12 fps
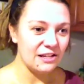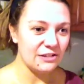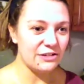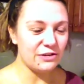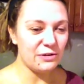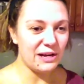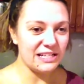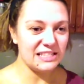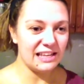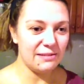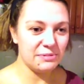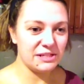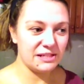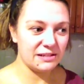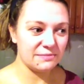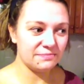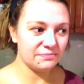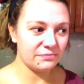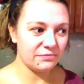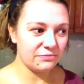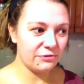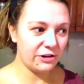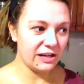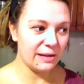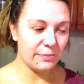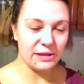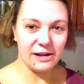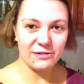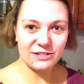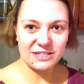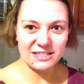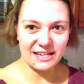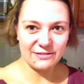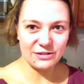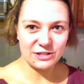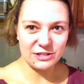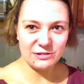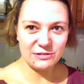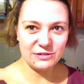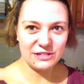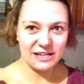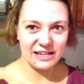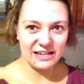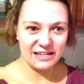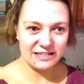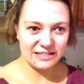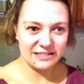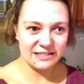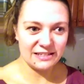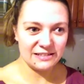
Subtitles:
so I slept for a couple hours this afternoon, and